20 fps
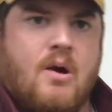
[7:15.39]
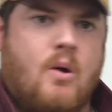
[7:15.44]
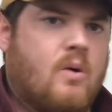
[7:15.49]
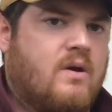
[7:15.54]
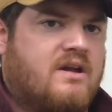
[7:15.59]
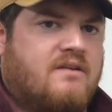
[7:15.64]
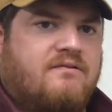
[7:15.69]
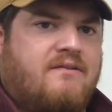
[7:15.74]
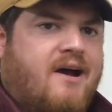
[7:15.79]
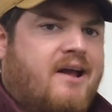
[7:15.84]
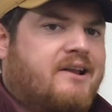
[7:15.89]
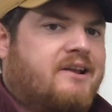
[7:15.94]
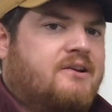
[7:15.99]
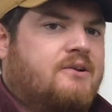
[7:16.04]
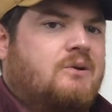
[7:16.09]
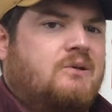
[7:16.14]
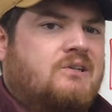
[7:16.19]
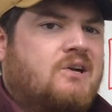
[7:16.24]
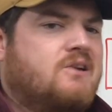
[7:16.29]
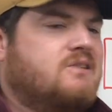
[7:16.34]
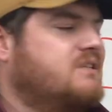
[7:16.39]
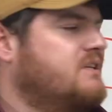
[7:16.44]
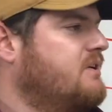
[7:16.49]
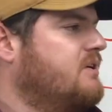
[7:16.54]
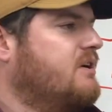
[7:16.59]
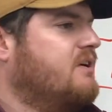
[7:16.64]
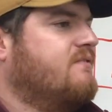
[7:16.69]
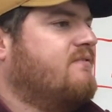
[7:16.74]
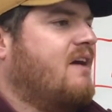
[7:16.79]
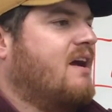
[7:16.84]
or you find it in New Jersey,
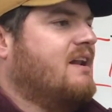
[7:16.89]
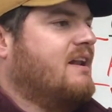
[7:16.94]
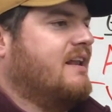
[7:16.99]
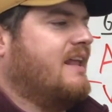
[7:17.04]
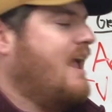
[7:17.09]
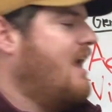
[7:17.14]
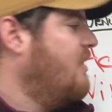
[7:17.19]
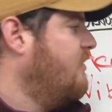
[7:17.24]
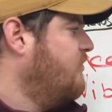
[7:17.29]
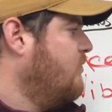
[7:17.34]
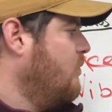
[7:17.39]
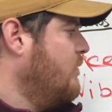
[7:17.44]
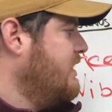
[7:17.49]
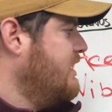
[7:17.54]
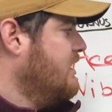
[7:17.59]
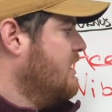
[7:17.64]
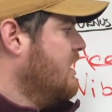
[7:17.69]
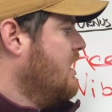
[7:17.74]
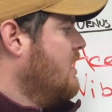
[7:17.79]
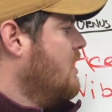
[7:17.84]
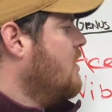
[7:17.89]
or you find it in California,